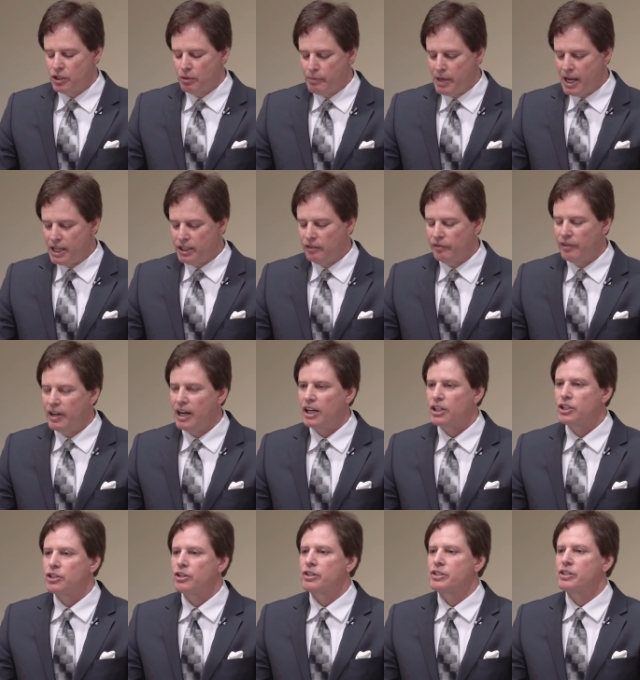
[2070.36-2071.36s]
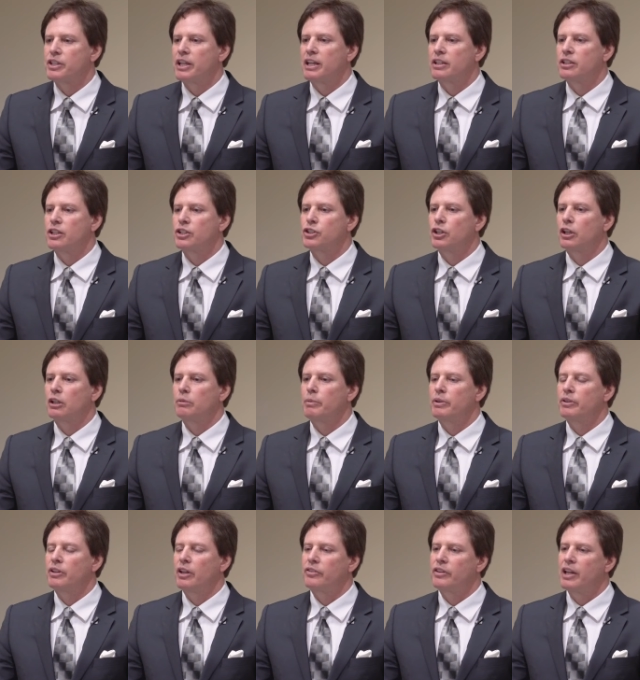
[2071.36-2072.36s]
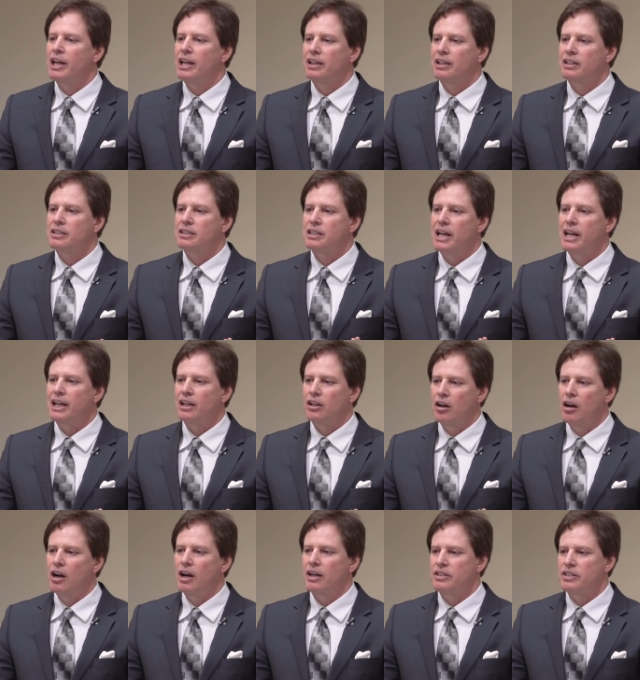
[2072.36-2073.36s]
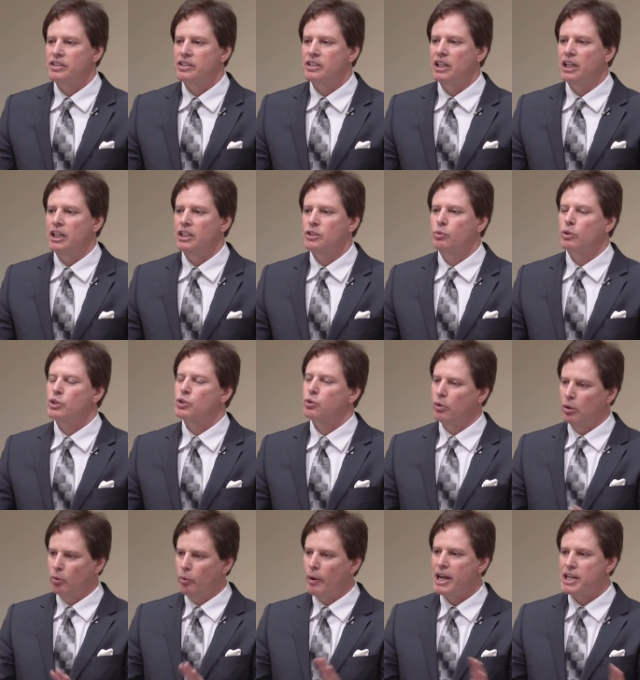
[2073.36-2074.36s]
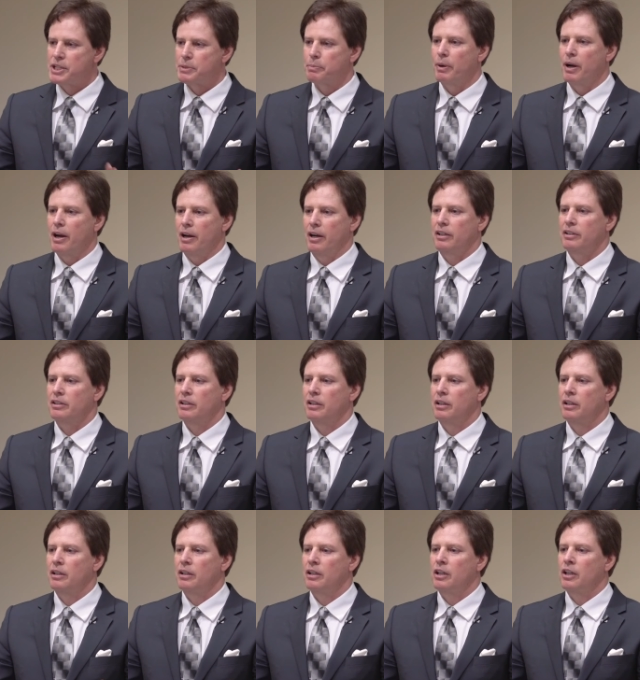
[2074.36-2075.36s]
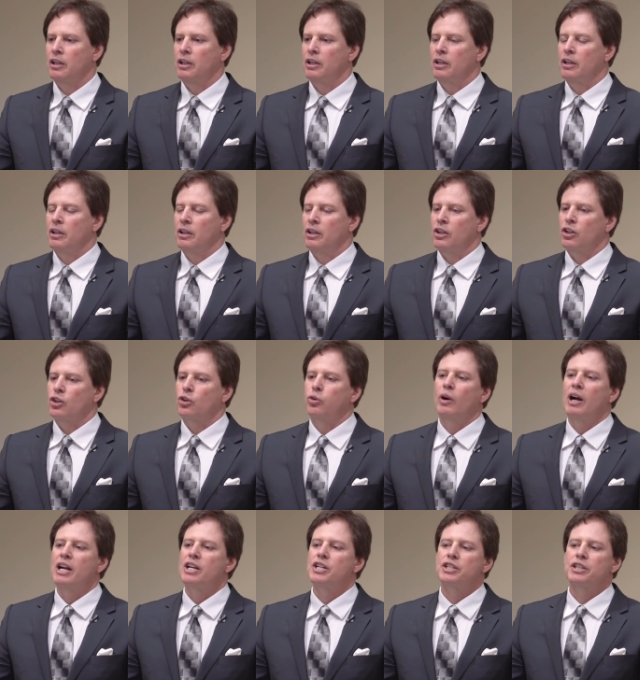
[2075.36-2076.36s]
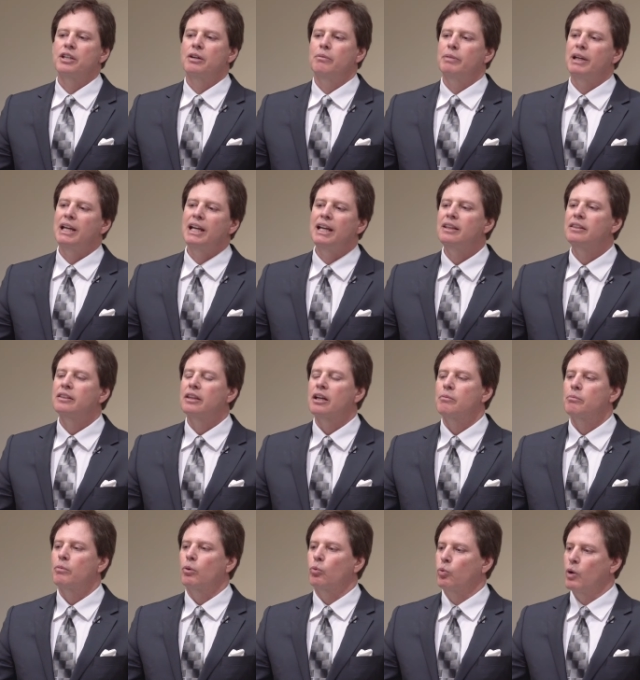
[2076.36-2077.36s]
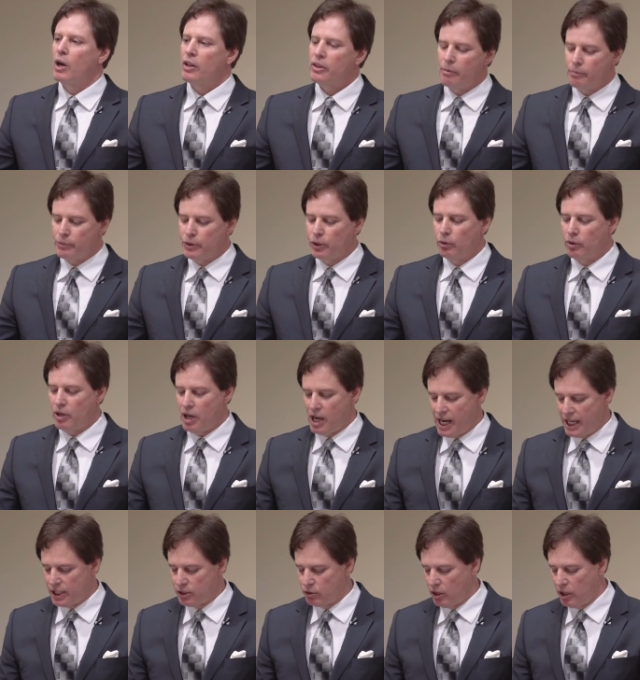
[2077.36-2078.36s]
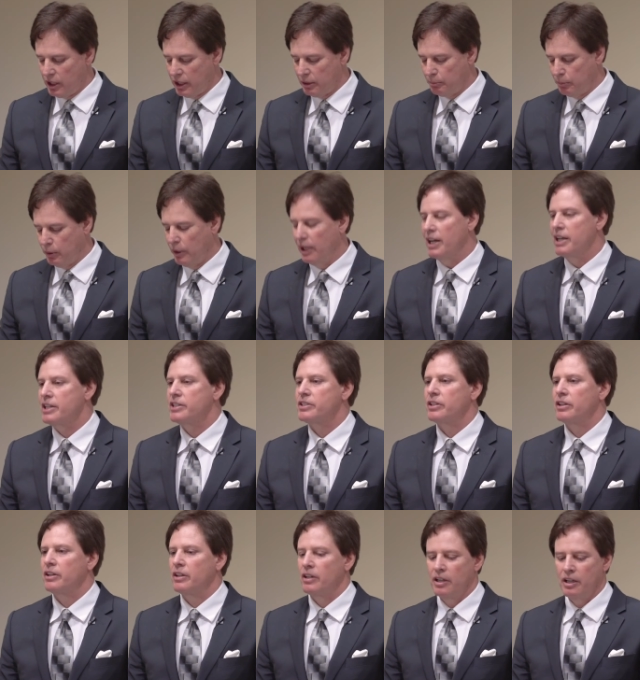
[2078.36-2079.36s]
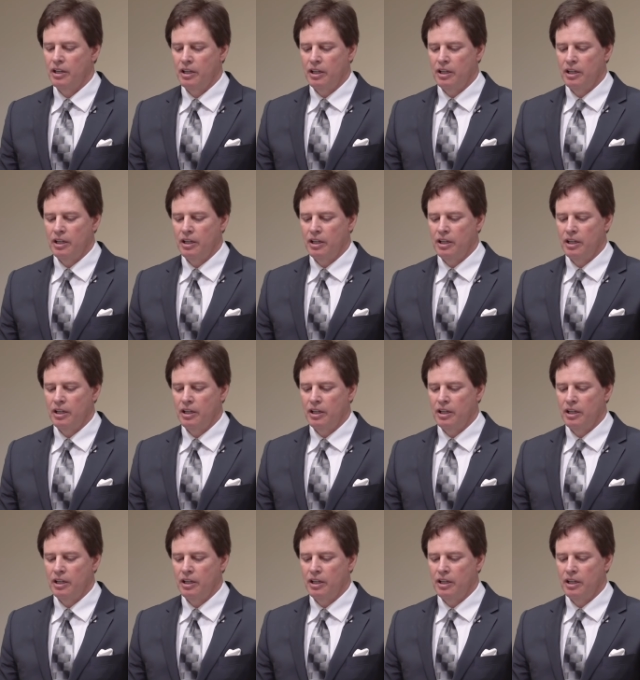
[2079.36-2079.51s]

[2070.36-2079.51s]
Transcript: So manufacturers then determined that they could take cotton seeds, which were a waste product, crush them, heat them, run them through a hydraulic press,